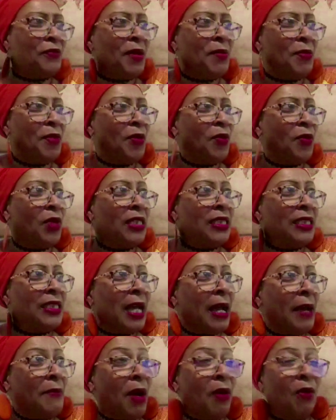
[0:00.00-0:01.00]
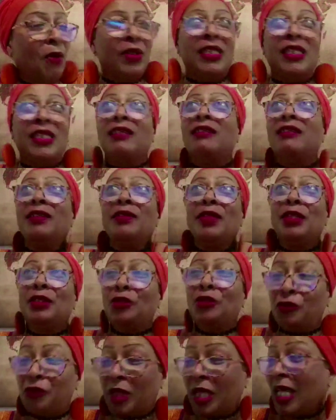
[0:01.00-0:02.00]
remember one time I was under
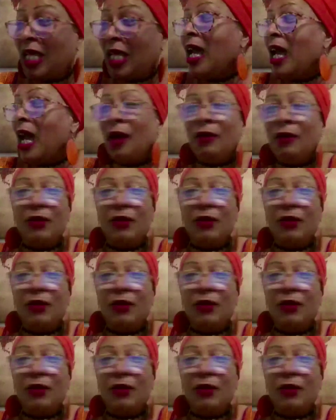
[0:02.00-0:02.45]
the tree.